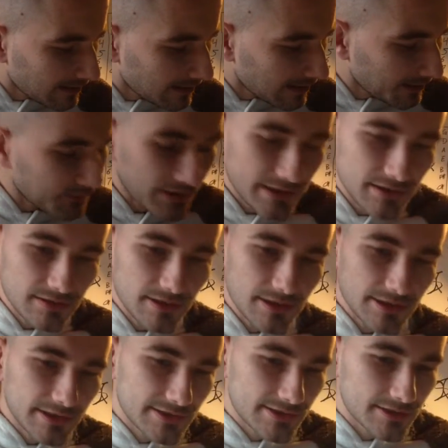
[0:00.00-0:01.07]
I find a lot
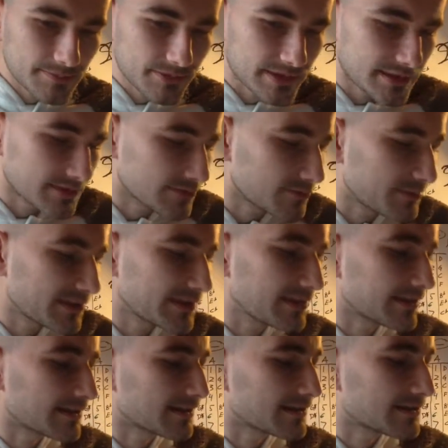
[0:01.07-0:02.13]
of guitar players will play
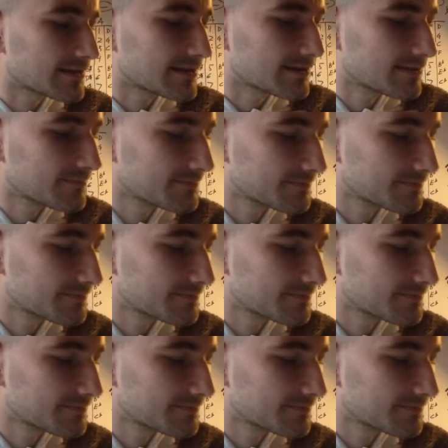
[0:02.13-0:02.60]
like this.